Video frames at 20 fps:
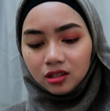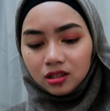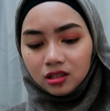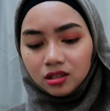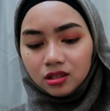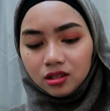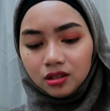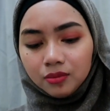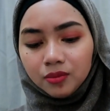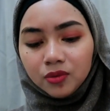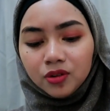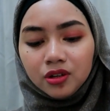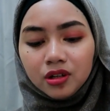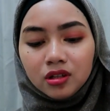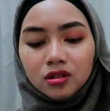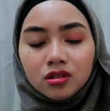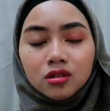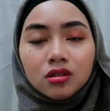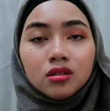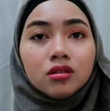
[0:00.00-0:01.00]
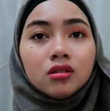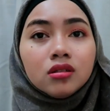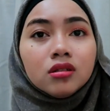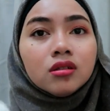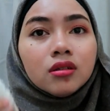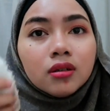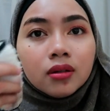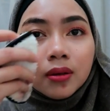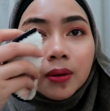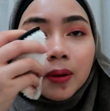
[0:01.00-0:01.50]
So I'm going to
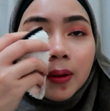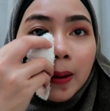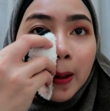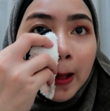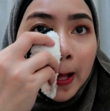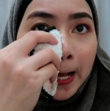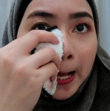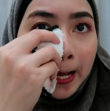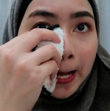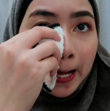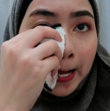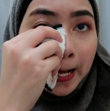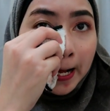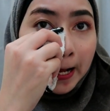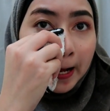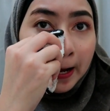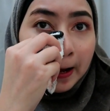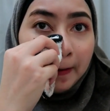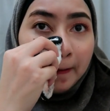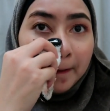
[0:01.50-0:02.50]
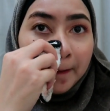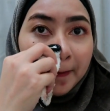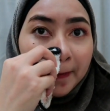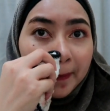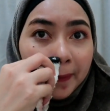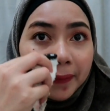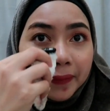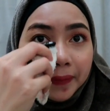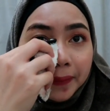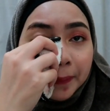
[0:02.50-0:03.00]

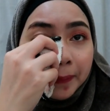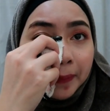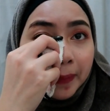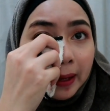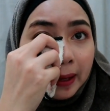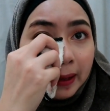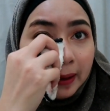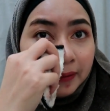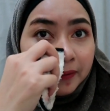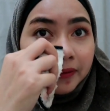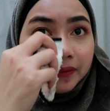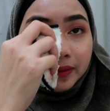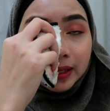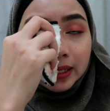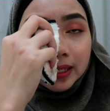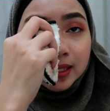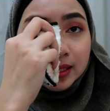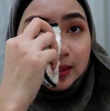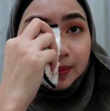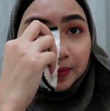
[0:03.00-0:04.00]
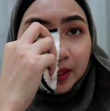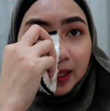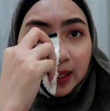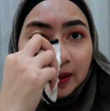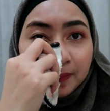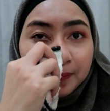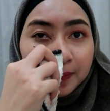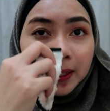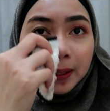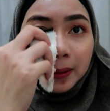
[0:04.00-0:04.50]
remove my face
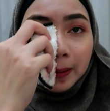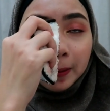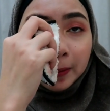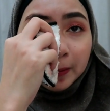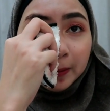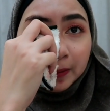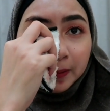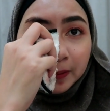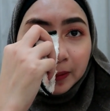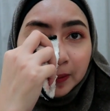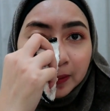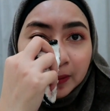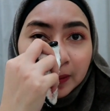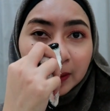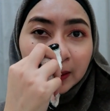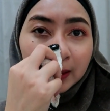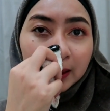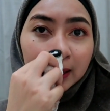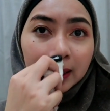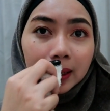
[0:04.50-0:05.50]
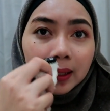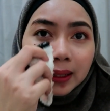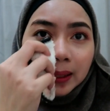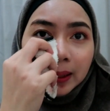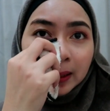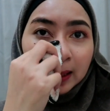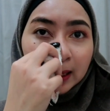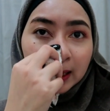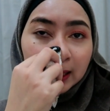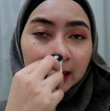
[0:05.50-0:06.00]
makeup now,
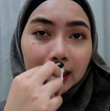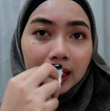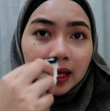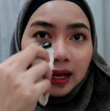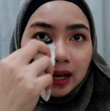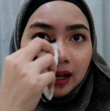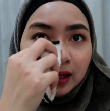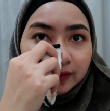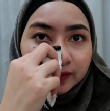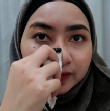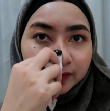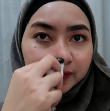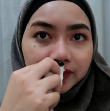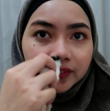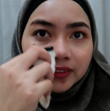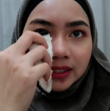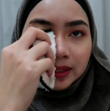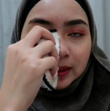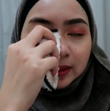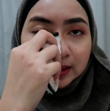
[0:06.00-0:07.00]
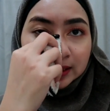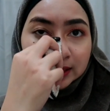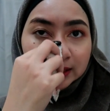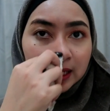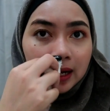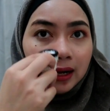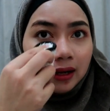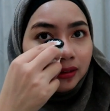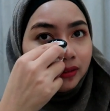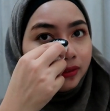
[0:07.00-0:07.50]
like half of it, just
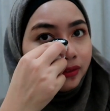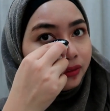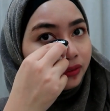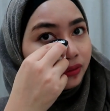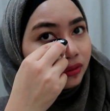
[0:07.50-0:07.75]
half.